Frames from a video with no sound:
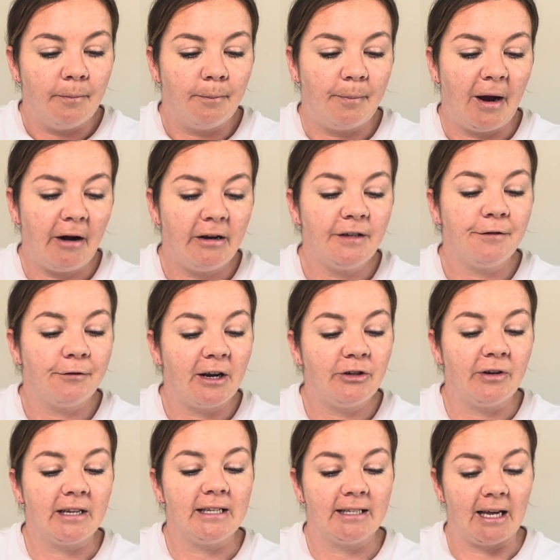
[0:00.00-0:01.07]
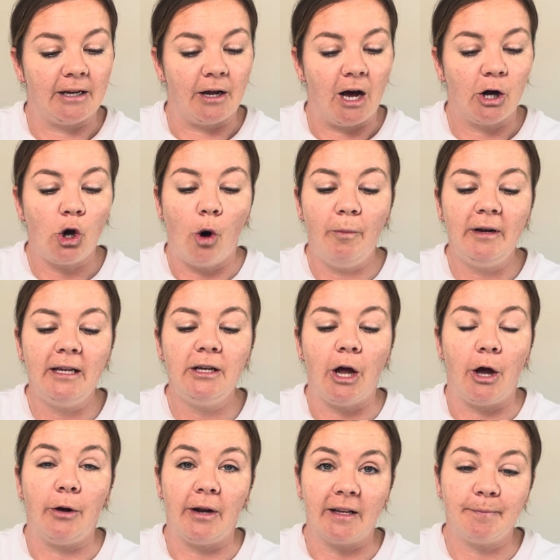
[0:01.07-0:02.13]
Beres Frederick Skinner, commonly
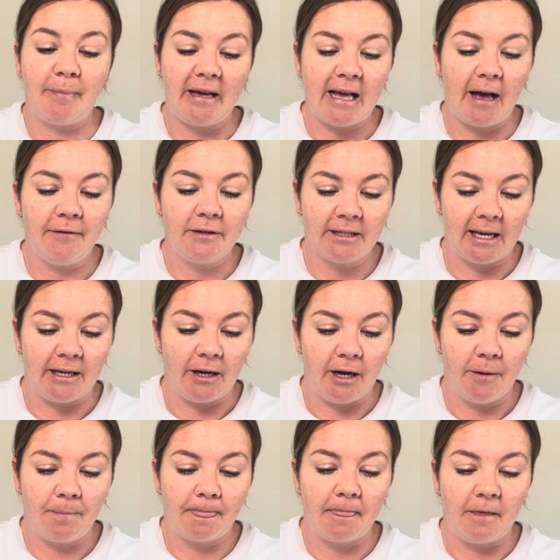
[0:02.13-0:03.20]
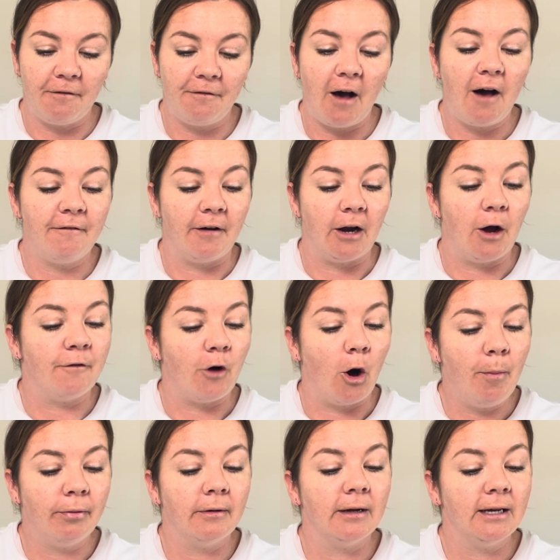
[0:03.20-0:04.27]
known as B.F. Skinner, the father of
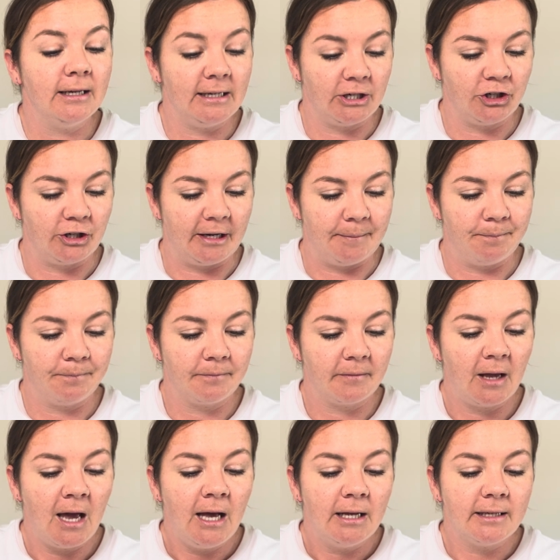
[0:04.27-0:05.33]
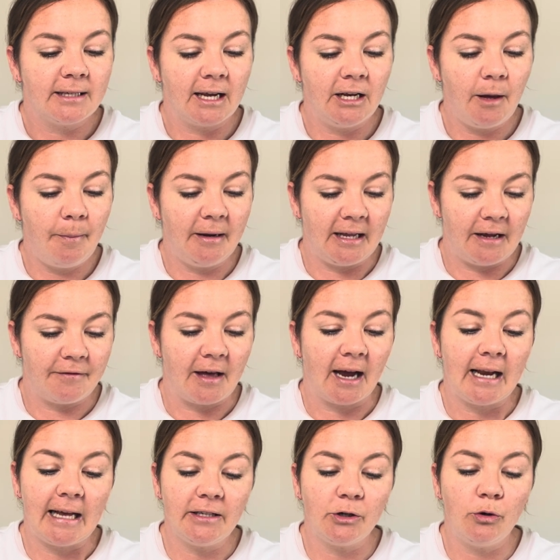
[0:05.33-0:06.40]
operant conditioning. Skinner believed that
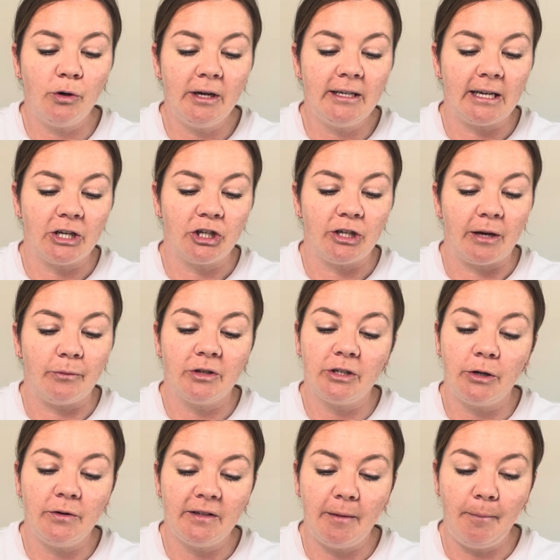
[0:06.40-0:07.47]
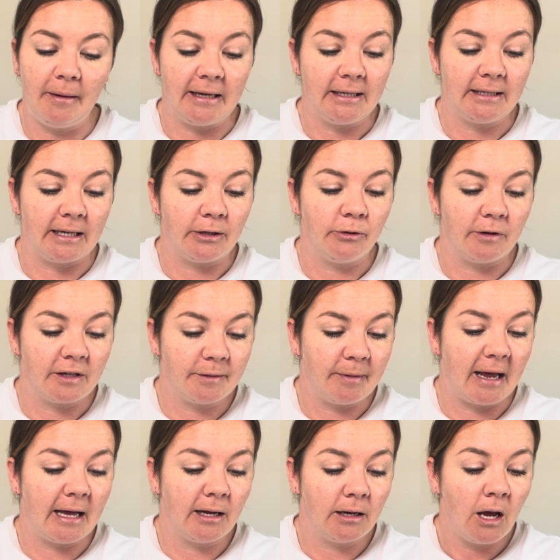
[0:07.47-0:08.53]
classical conditioning was too simplistic to
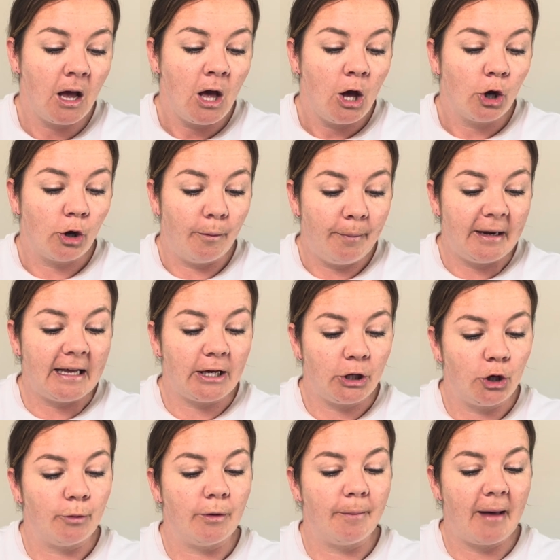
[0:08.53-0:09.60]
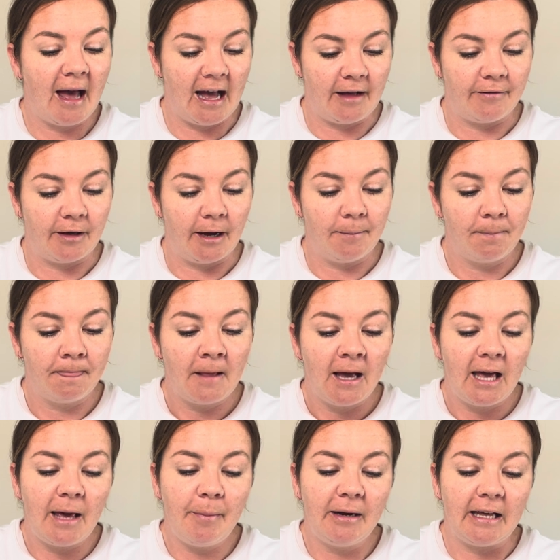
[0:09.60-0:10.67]
explain complete human behaviour.
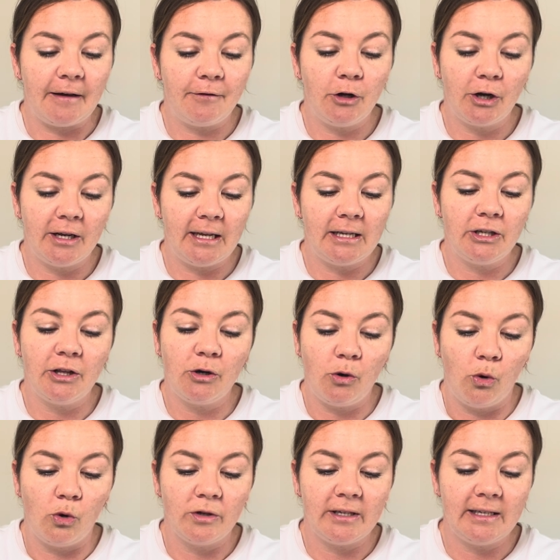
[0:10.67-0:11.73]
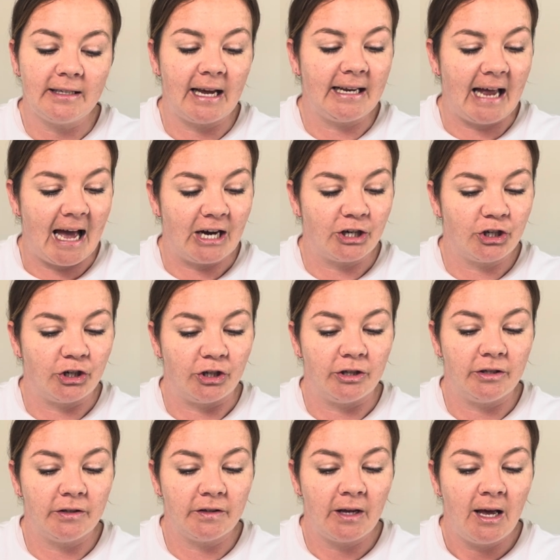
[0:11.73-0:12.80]
He believed looking into the causes and
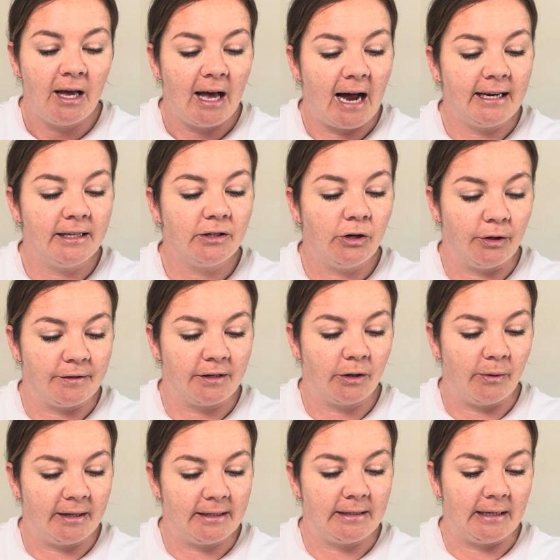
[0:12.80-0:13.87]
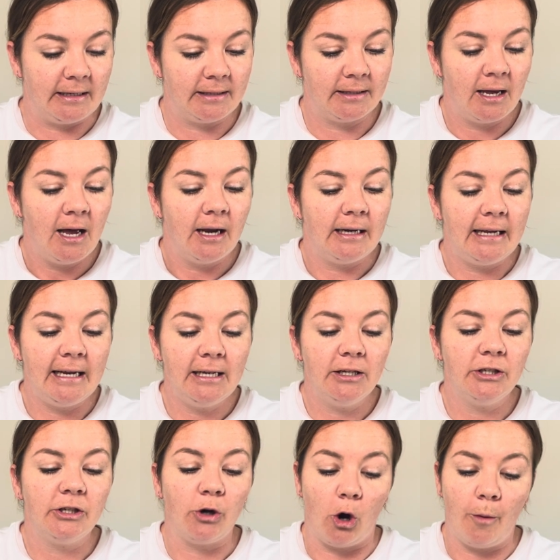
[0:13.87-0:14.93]
actions and its consequences, leading
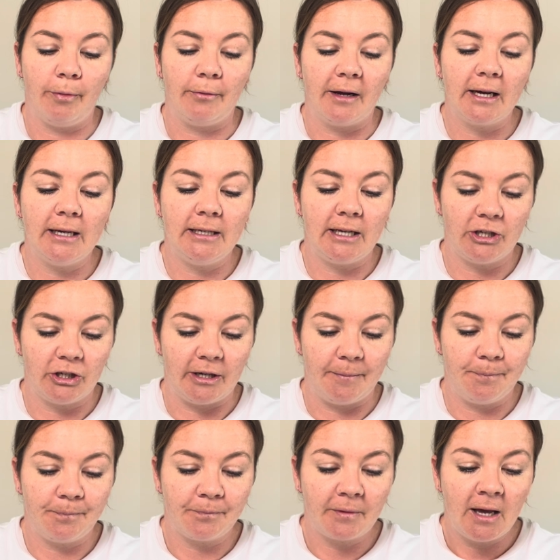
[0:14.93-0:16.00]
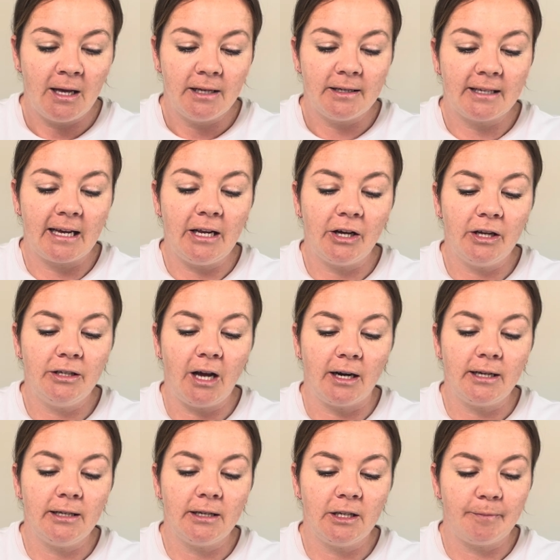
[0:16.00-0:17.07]
to operant conditioning. Skinner
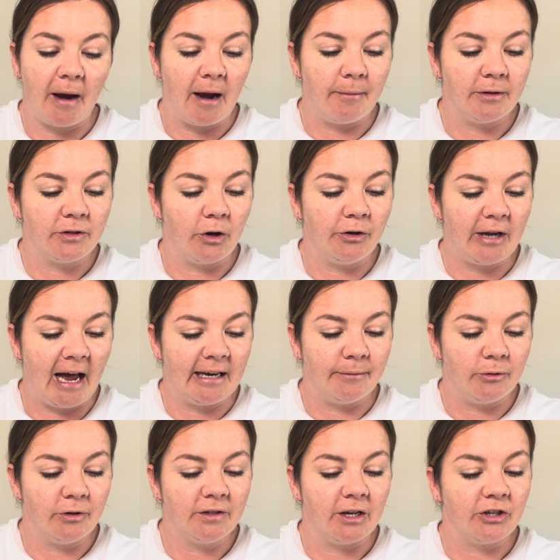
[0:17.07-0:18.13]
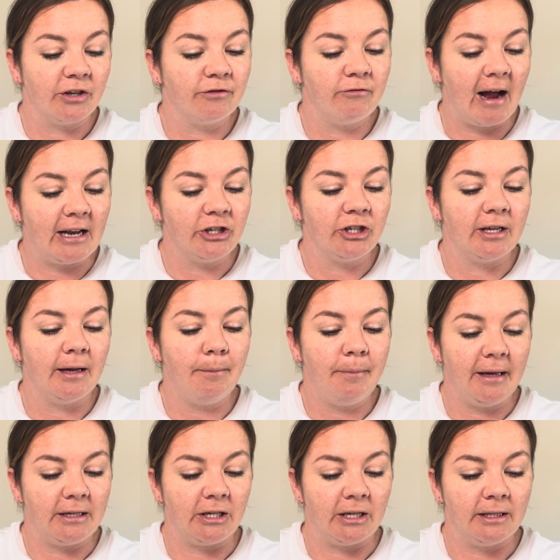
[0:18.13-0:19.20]
conducted experiments on animals such as rats and
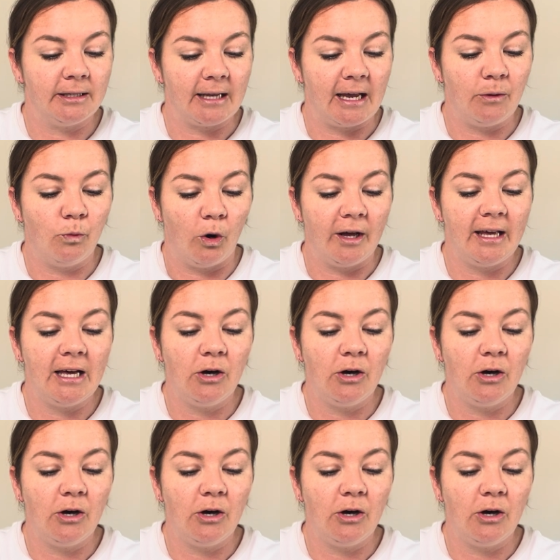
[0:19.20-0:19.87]
pigeons in what he